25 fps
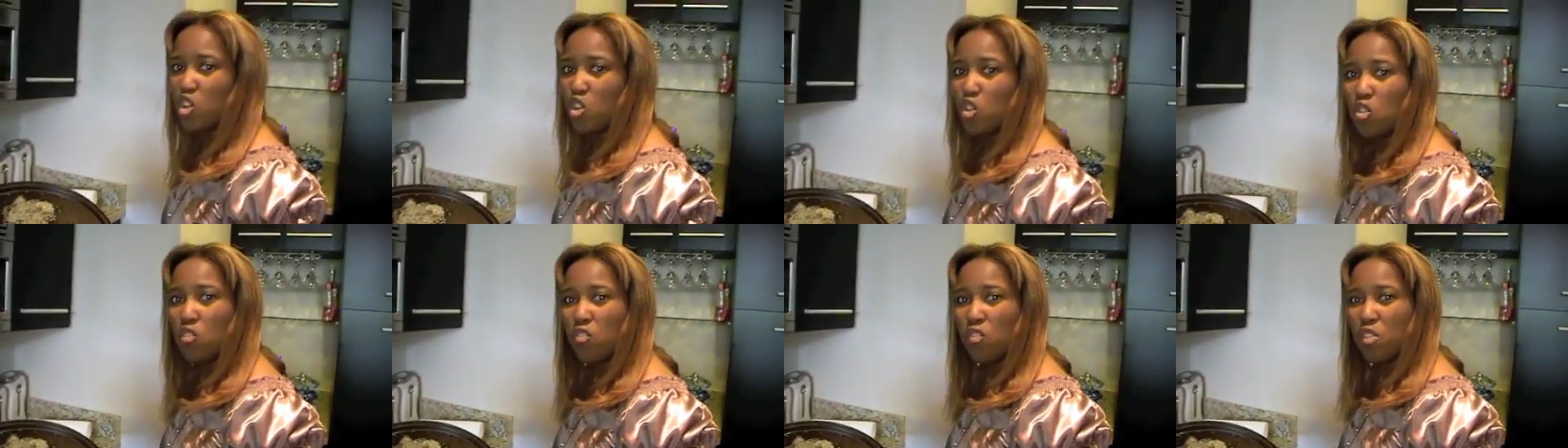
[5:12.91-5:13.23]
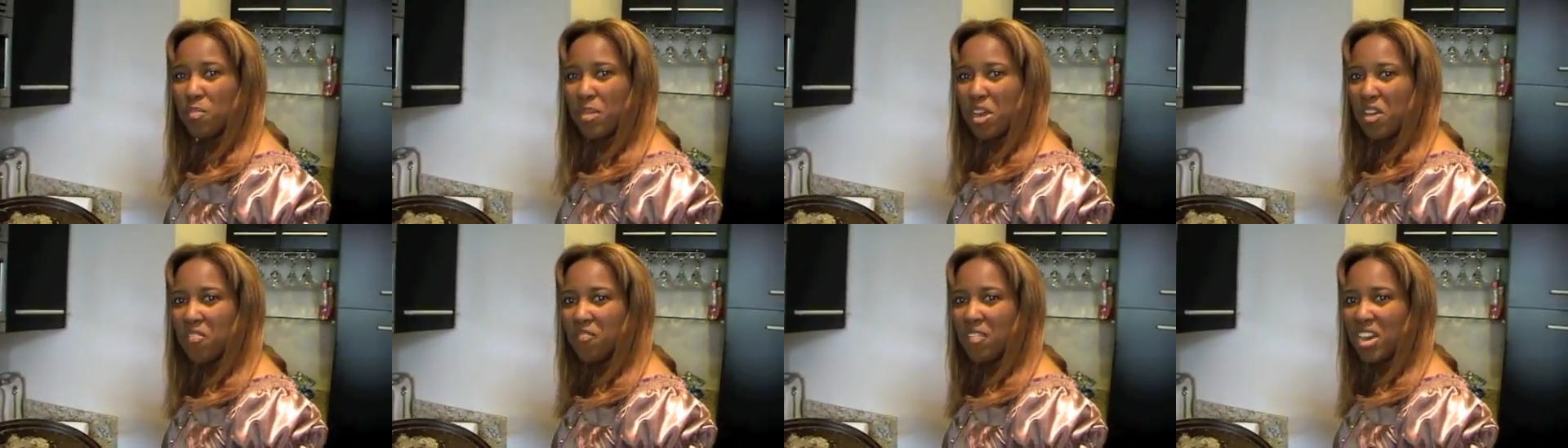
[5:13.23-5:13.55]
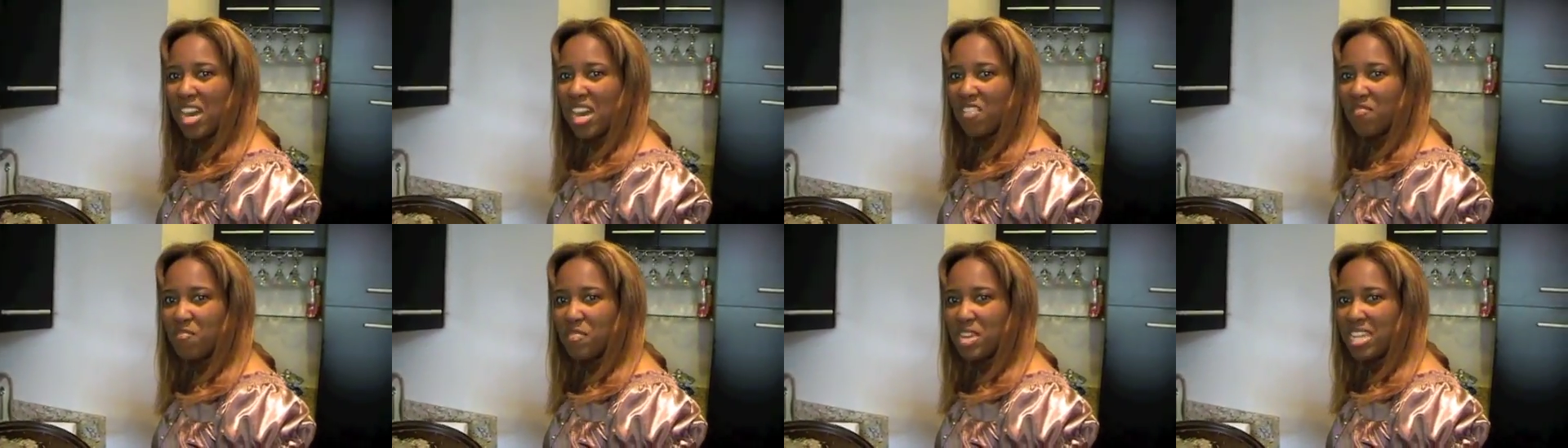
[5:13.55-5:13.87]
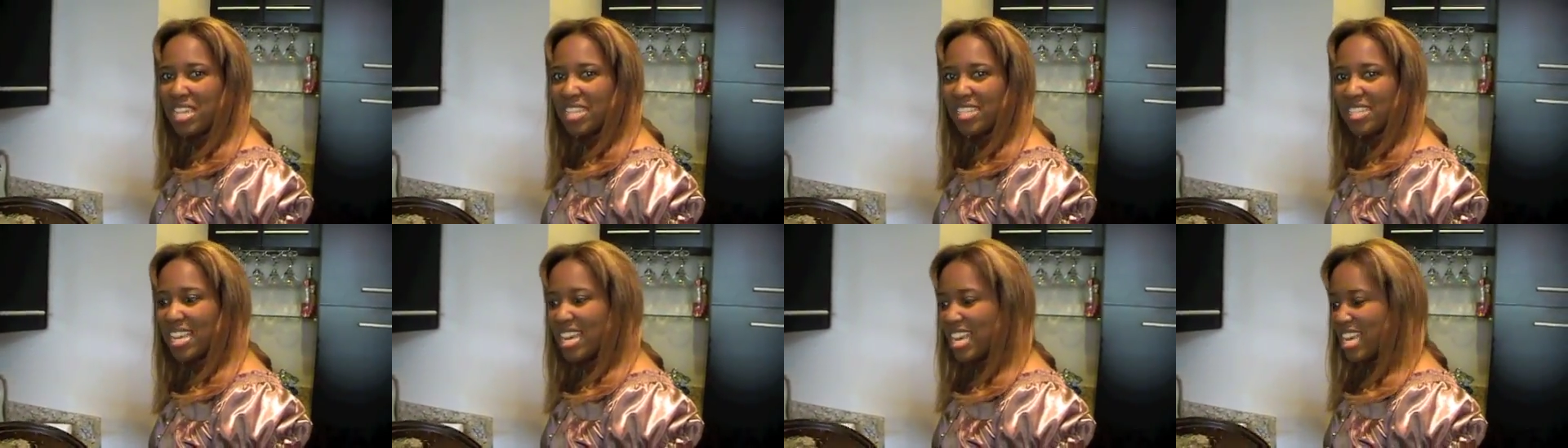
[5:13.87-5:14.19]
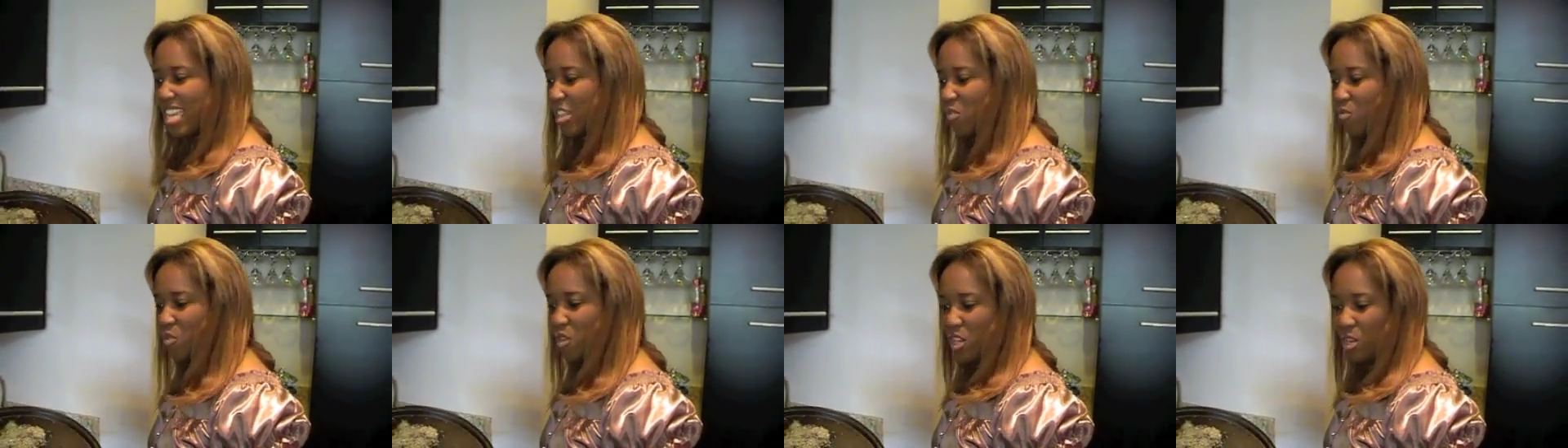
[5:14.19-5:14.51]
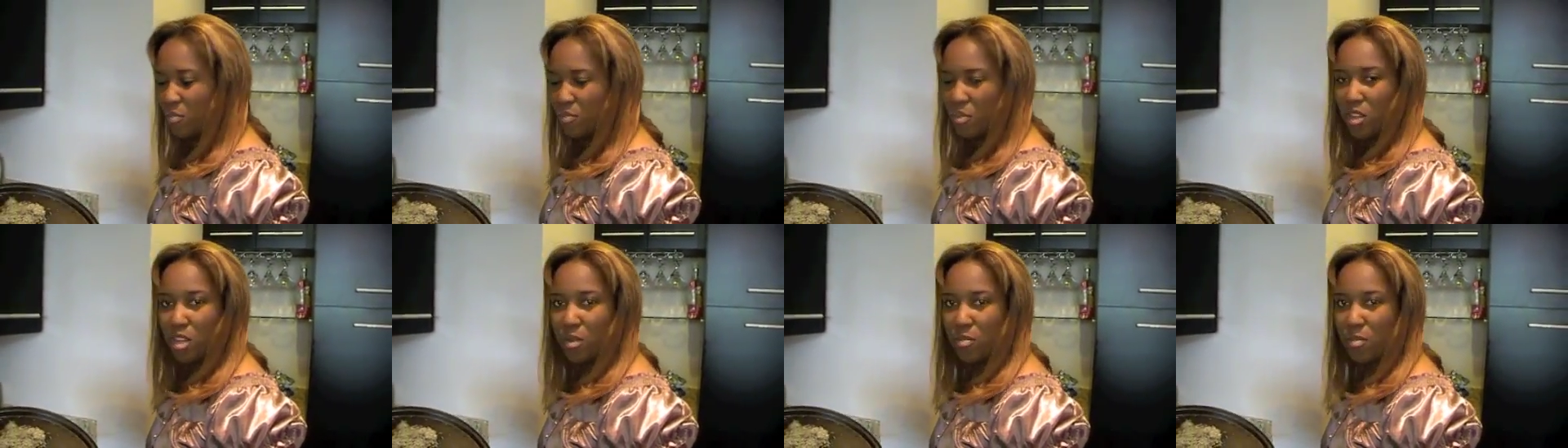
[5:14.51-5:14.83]
cool for about 5 minutes and then we're
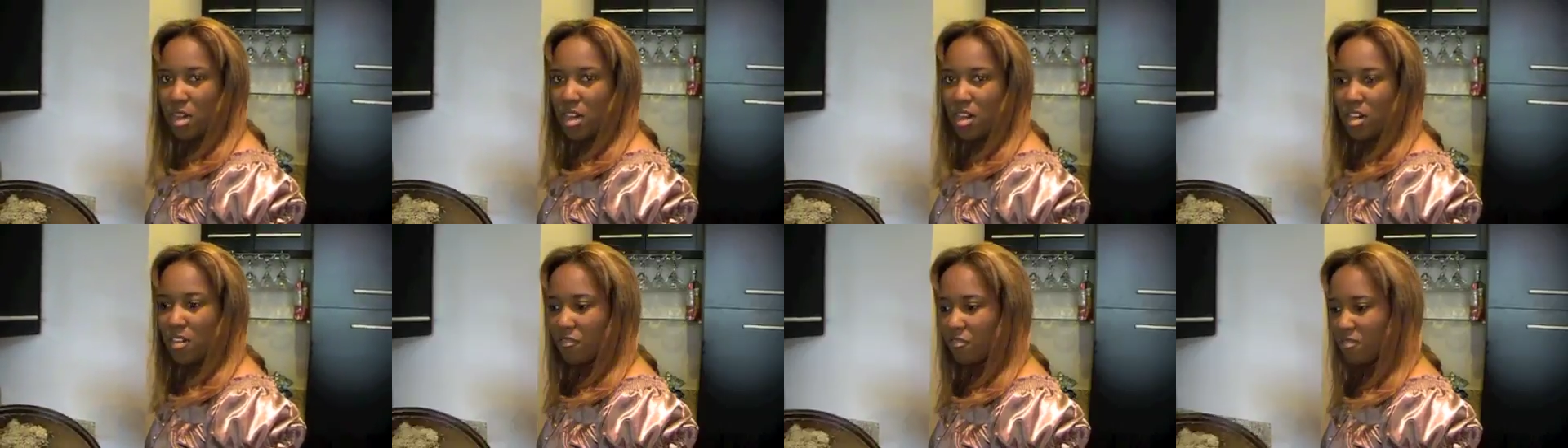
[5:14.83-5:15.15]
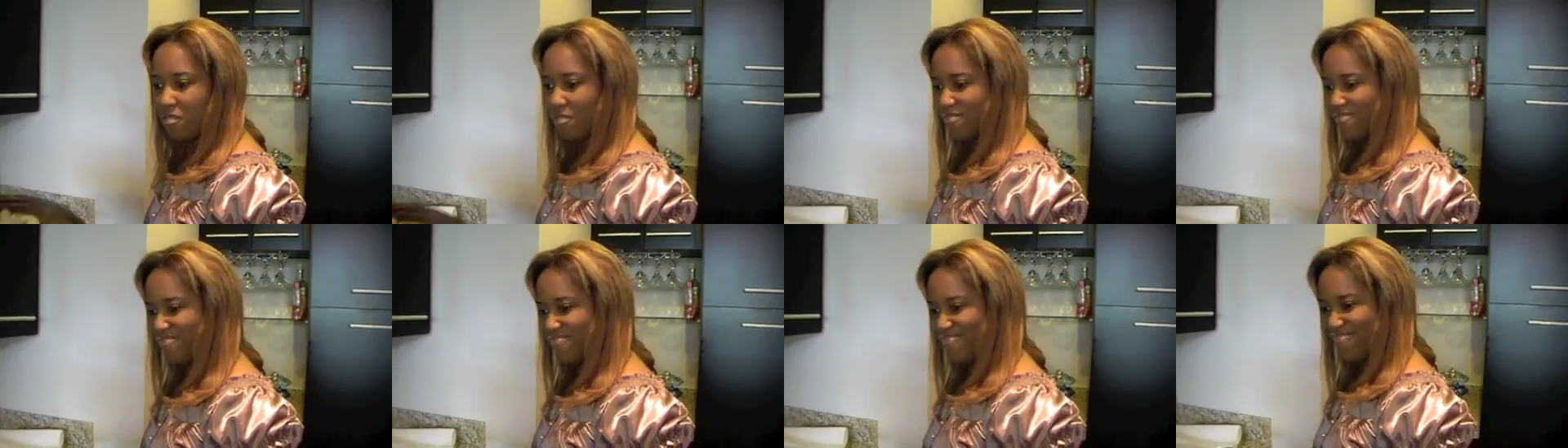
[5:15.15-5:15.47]
gonna pull them off.